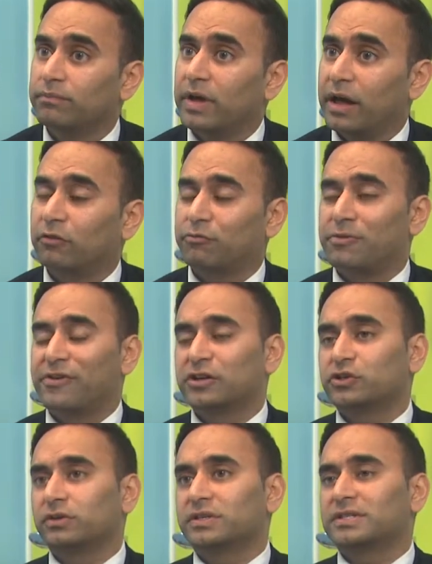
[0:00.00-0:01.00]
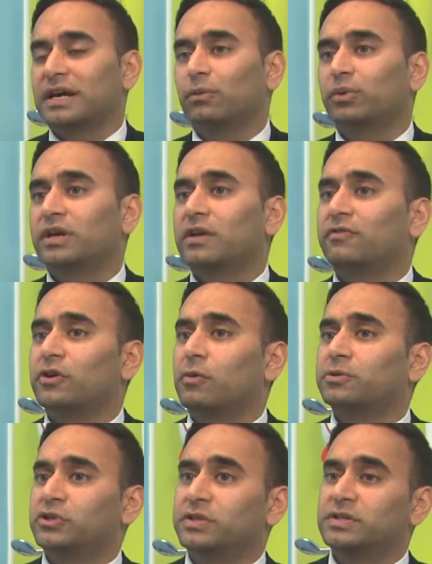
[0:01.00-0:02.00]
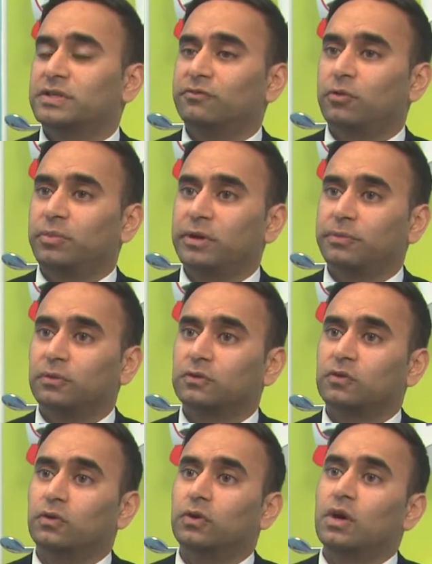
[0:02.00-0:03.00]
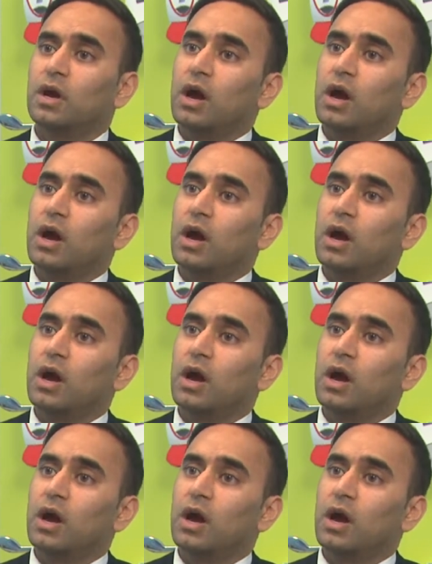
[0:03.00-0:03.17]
health professional, is that we give the opportunity for people to